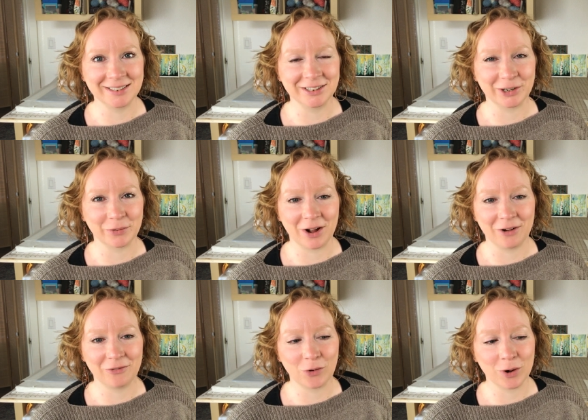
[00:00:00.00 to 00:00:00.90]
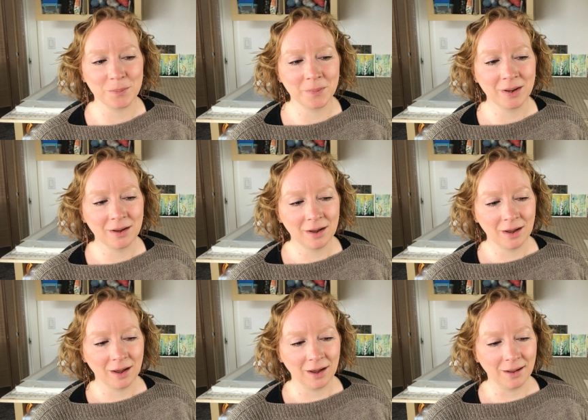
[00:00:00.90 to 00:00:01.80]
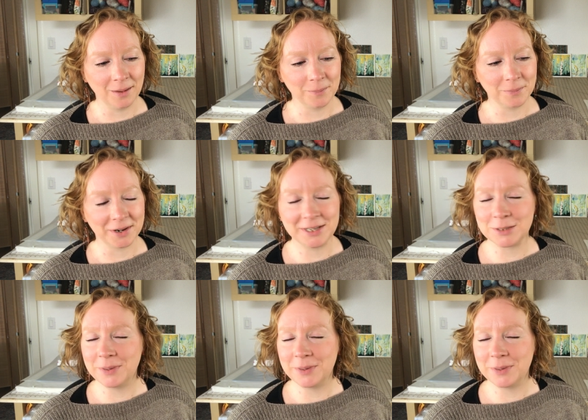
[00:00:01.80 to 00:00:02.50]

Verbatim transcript: in their raw form. Um, but it's